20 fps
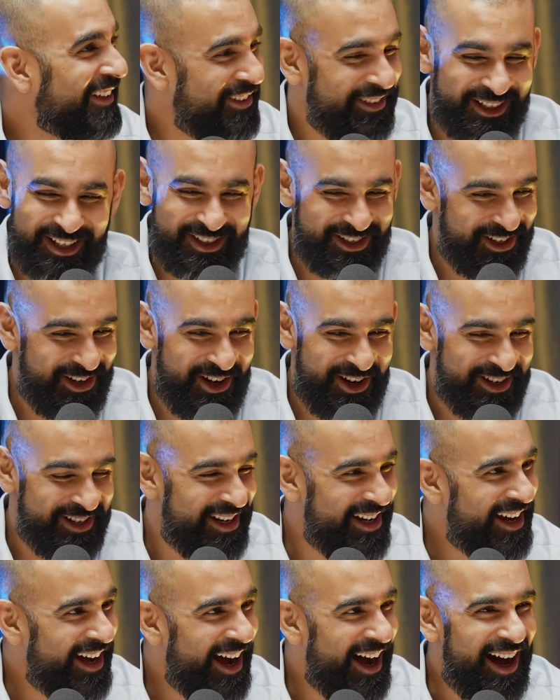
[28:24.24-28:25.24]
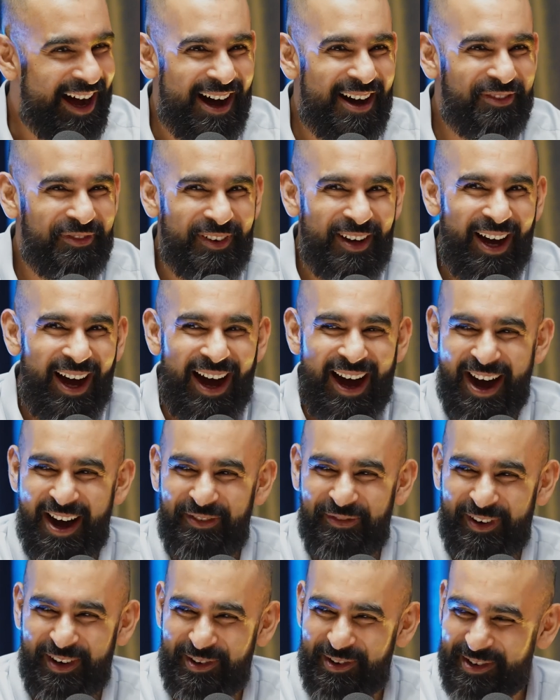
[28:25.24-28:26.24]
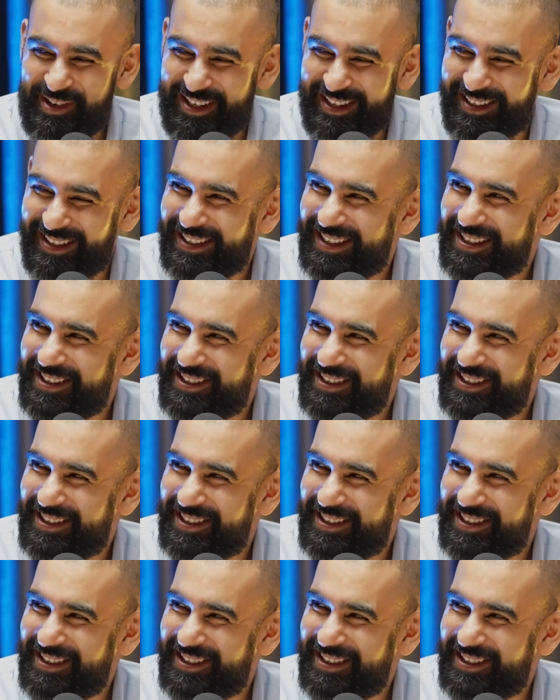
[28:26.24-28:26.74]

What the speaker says: We've just gone. Half our audience